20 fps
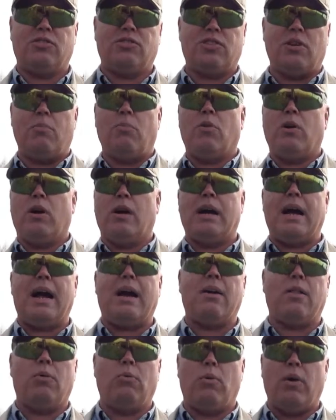somewhere
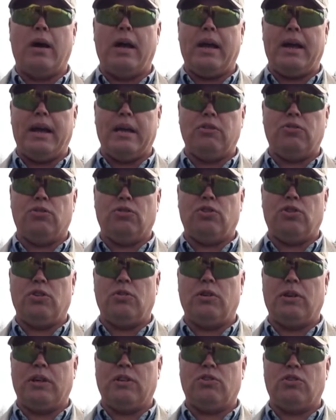out of the way as you're
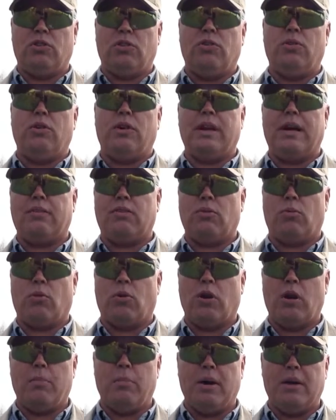shooting so you don't have to
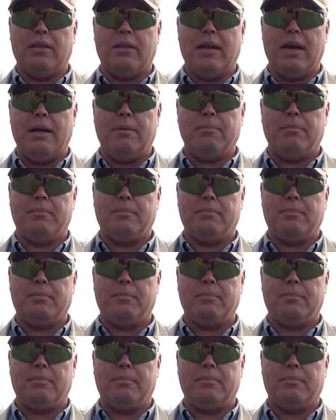worry about that.